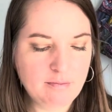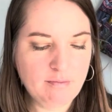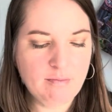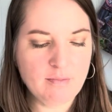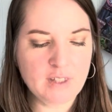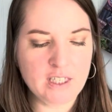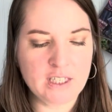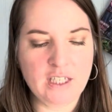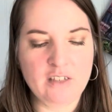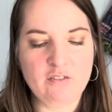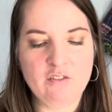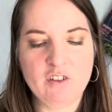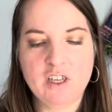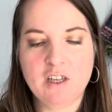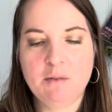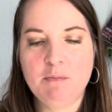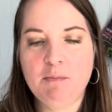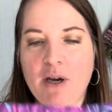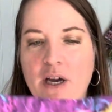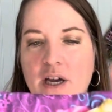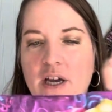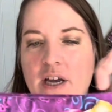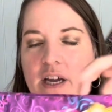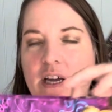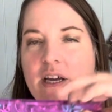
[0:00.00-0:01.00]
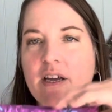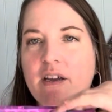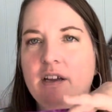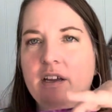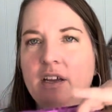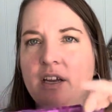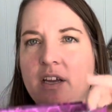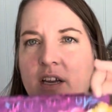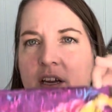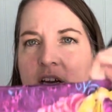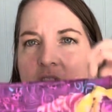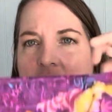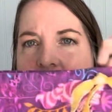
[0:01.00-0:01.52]
Living in my
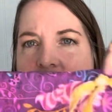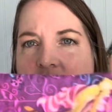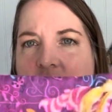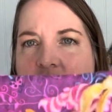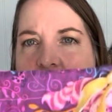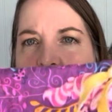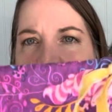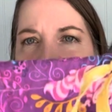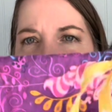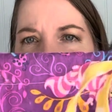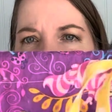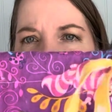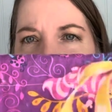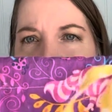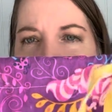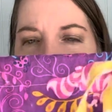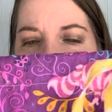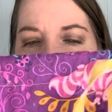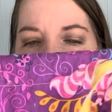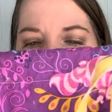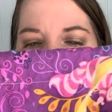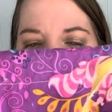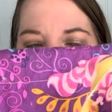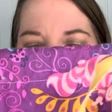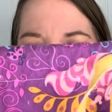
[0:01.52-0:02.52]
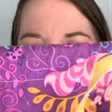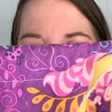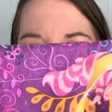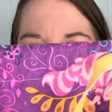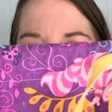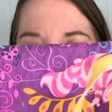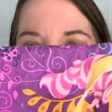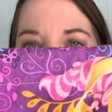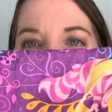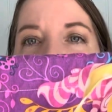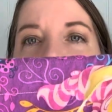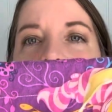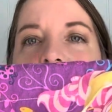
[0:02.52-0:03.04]
SoFlo
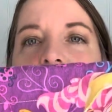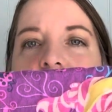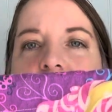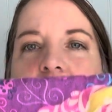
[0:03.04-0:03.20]
Alice